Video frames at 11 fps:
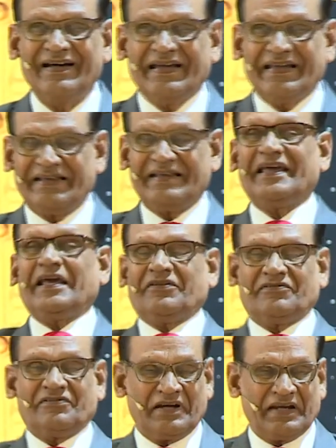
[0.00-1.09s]
He gave
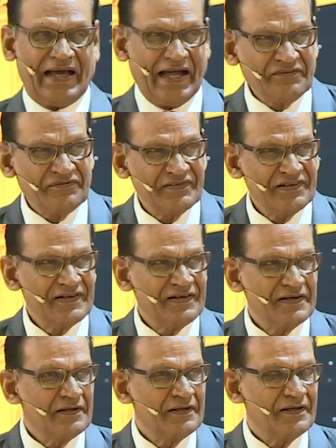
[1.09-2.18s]
life,
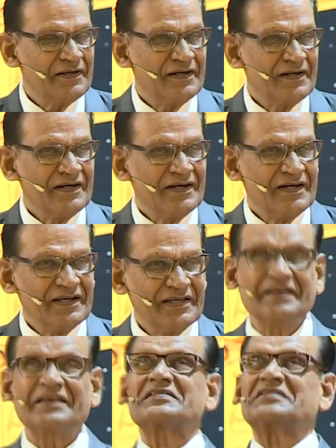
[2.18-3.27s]
he
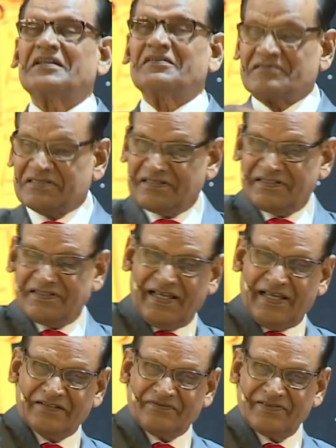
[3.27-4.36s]
receives life.